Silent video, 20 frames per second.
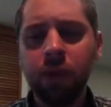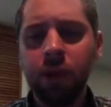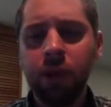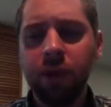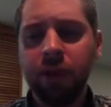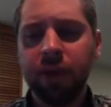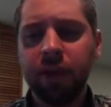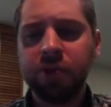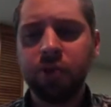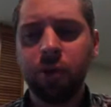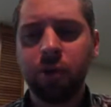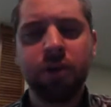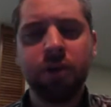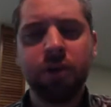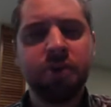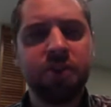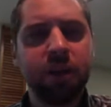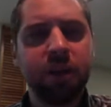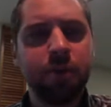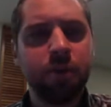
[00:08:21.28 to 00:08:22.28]
That's sort of
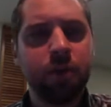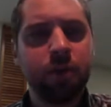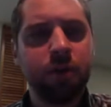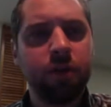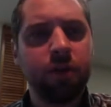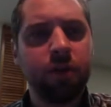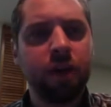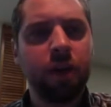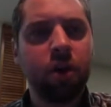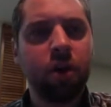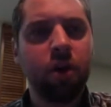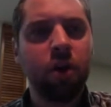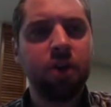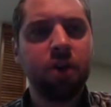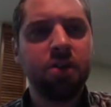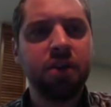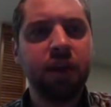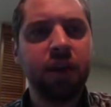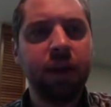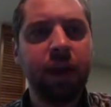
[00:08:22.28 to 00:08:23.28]
the same sort of thing that Kirk
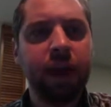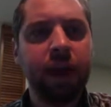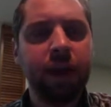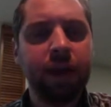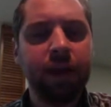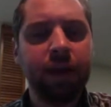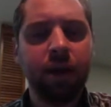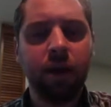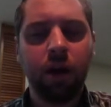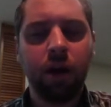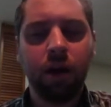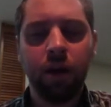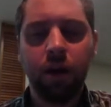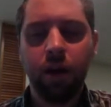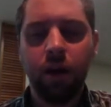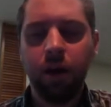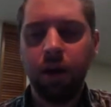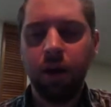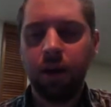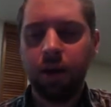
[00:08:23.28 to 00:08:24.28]
is getting at here
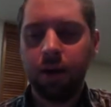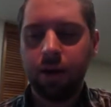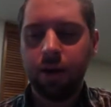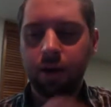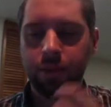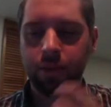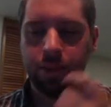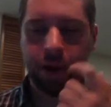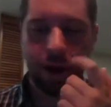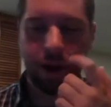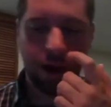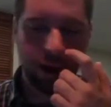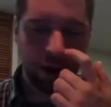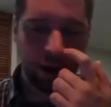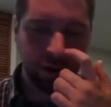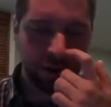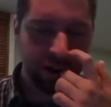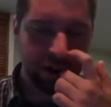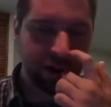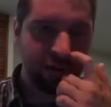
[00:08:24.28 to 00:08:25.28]
by
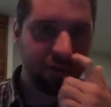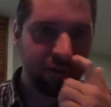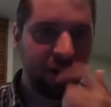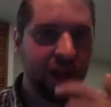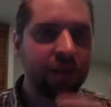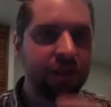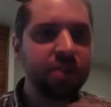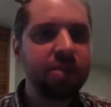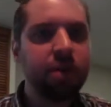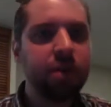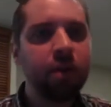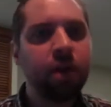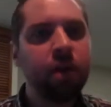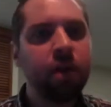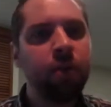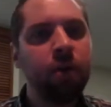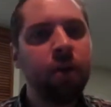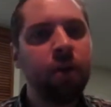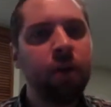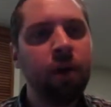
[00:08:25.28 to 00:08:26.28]
arguing that voluntary
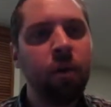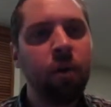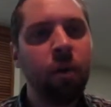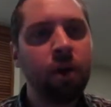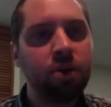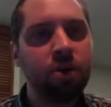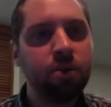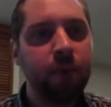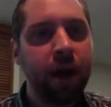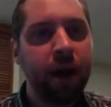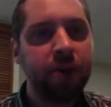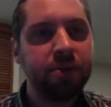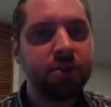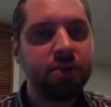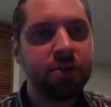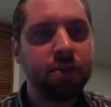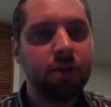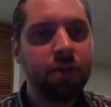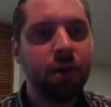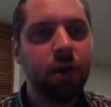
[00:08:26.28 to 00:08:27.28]
community works
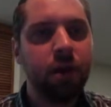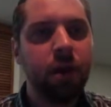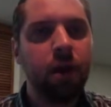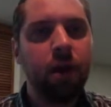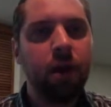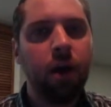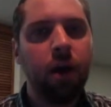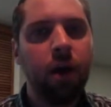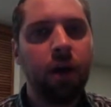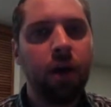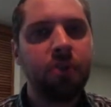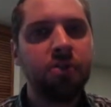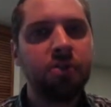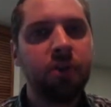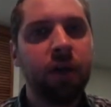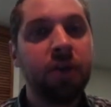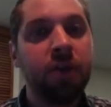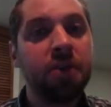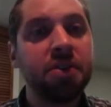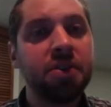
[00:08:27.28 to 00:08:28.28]
best. All right, so
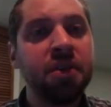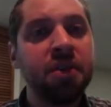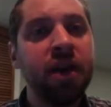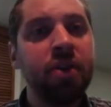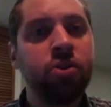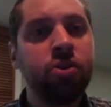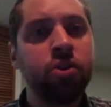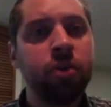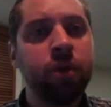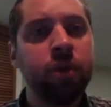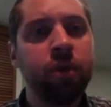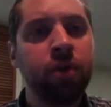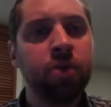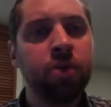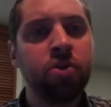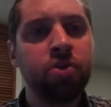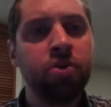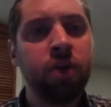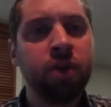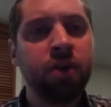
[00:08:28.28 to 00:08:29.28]
that the state should be
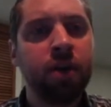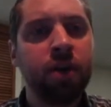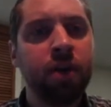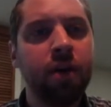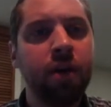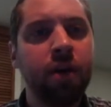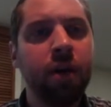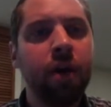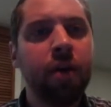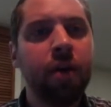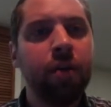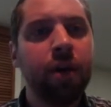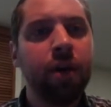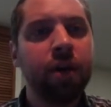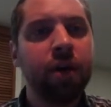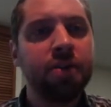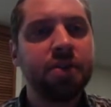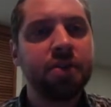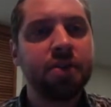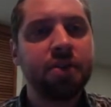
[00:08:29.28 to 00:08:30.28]
restricted
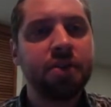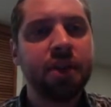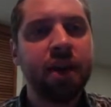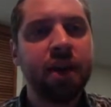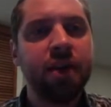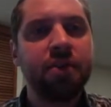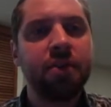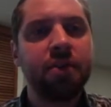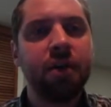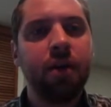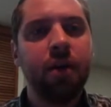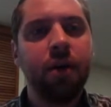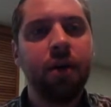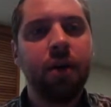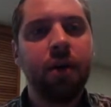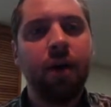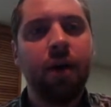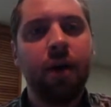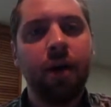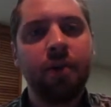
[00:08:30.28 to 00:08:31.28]
because the state
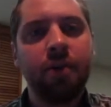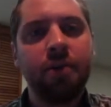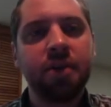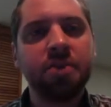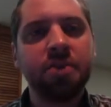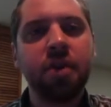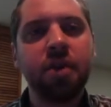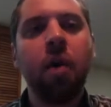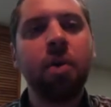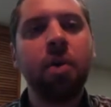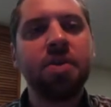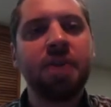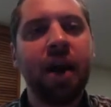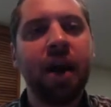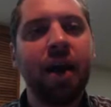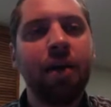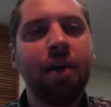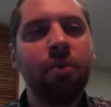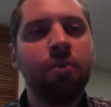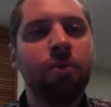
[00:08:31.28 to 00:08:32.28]
doesn't always
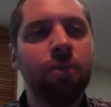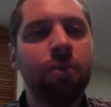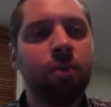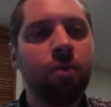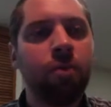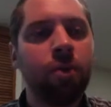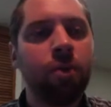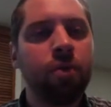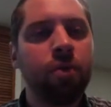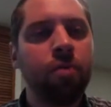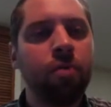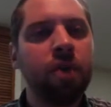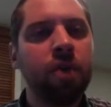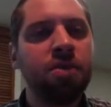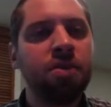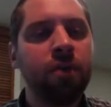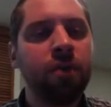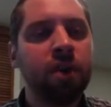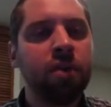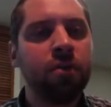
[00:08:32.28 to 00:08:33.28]
have the
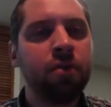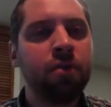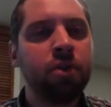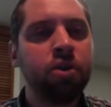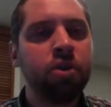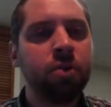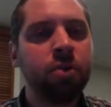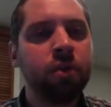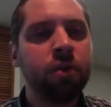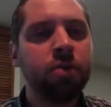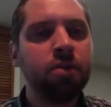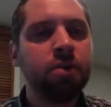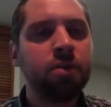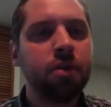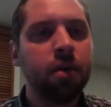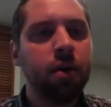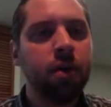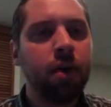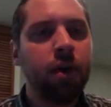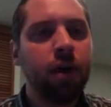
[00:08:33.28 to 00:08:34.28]
rights of individuals
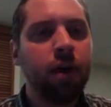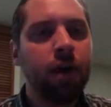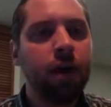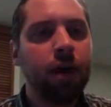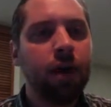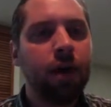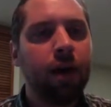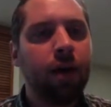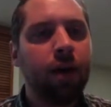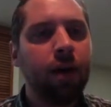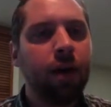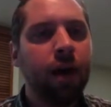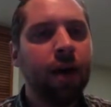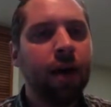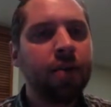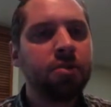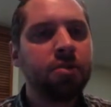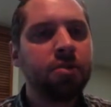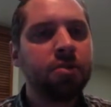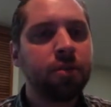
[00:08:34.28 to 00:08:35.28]

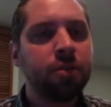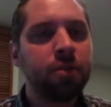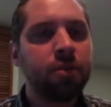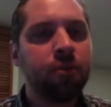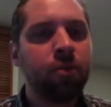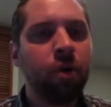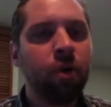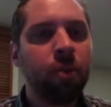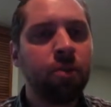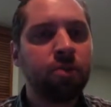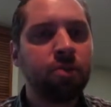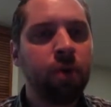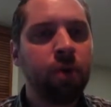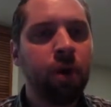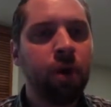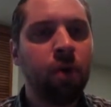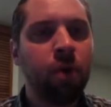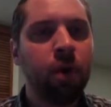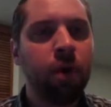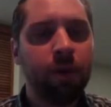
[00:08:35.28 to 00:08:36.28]
as a foremost
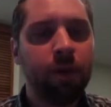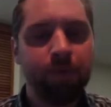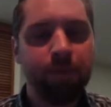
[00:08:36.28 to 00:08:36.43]
priority.